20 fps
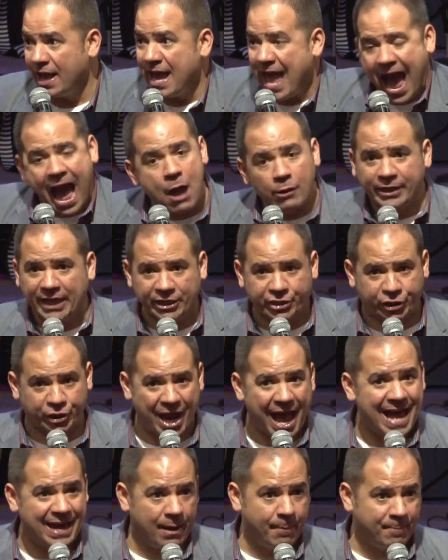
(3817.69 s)
I'll get you
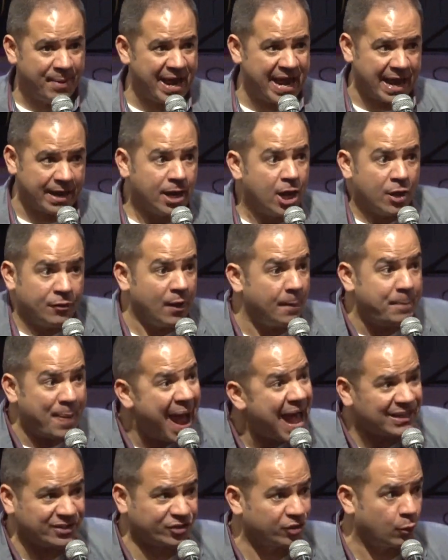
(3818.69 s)
out of bed. The
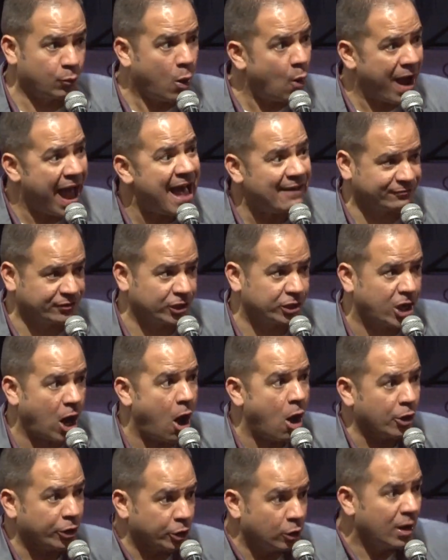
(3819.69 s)
pastor won't have to
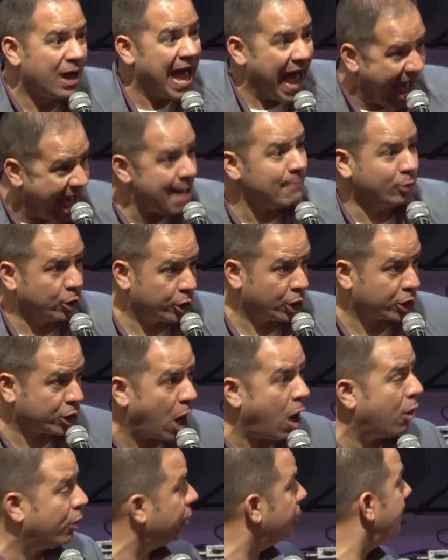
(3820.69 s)
call you. I'm going to
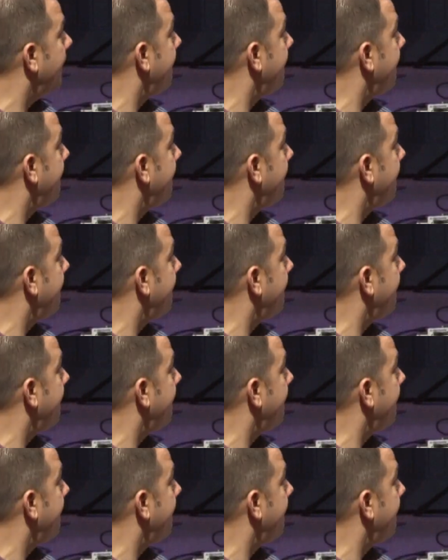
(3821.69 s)
call you.